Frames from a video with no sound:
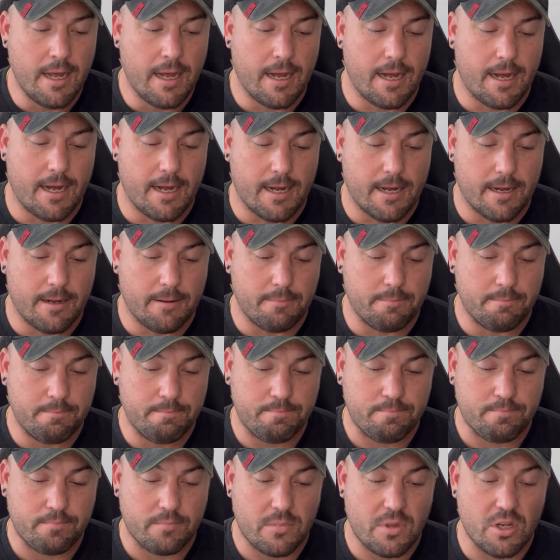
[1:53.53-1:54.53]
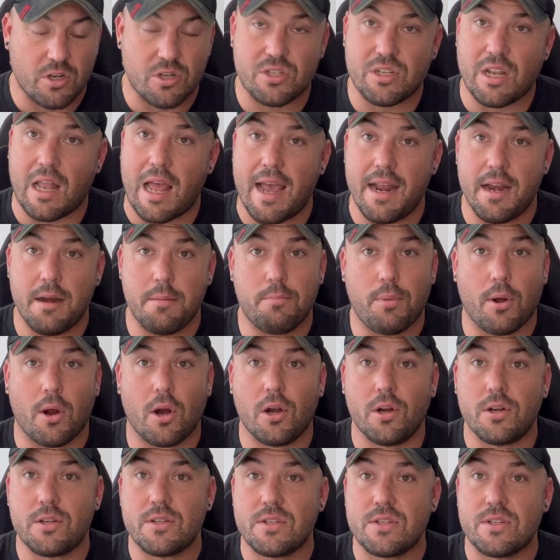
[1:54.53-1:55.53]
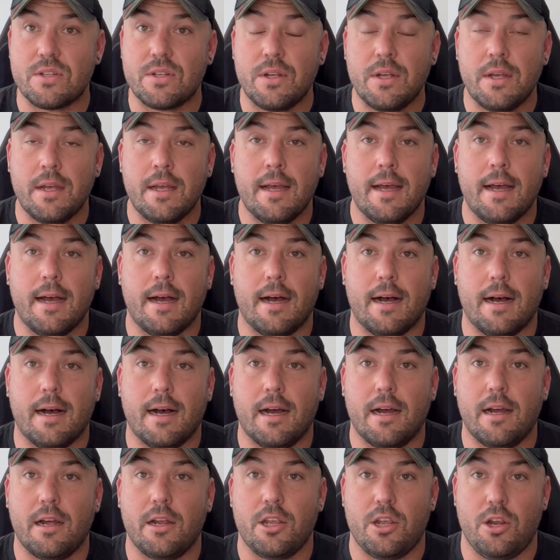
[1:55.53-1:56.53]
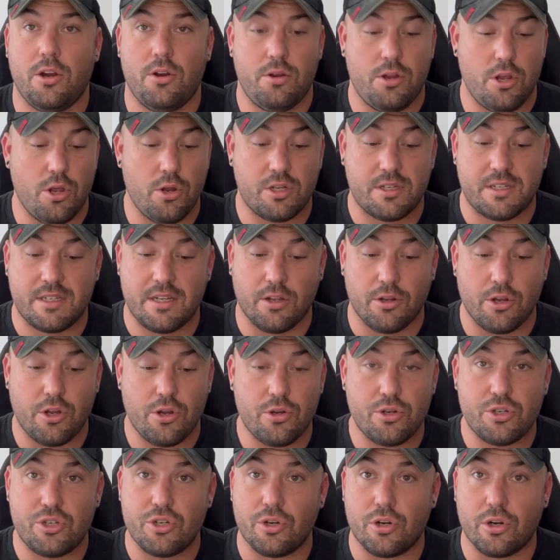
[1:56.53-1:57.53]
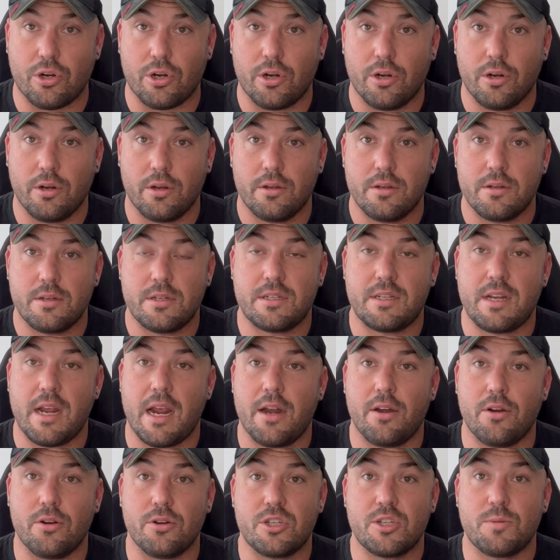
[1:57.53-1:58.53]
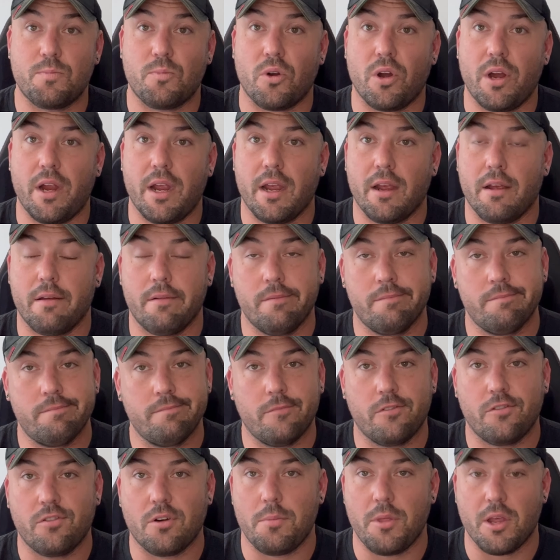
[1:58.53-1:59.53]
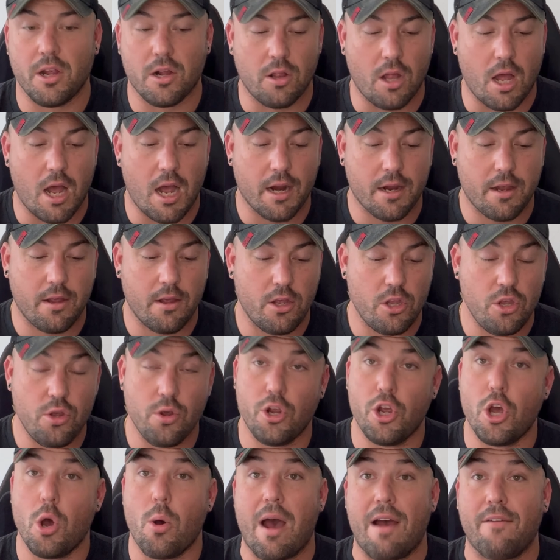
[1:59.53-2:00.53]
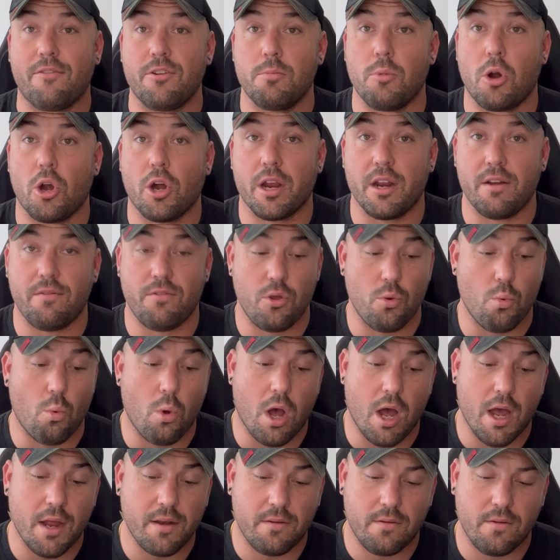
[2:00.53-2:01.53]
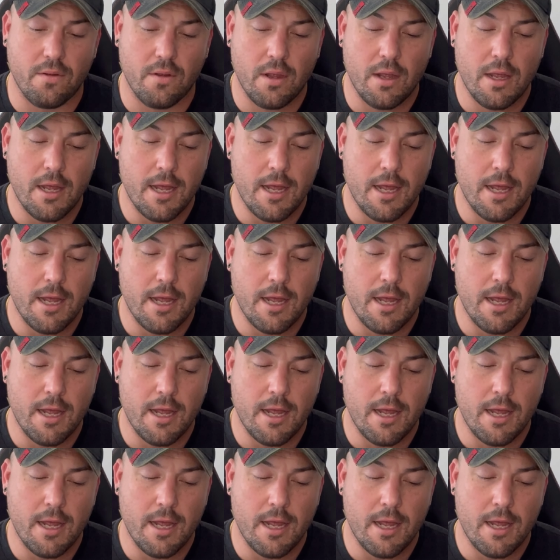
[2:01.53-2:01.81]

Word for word: Um, they're slide-in parts. Uh, you, you'd still use your standard spring from the Glock. You can go aftermarket if you want.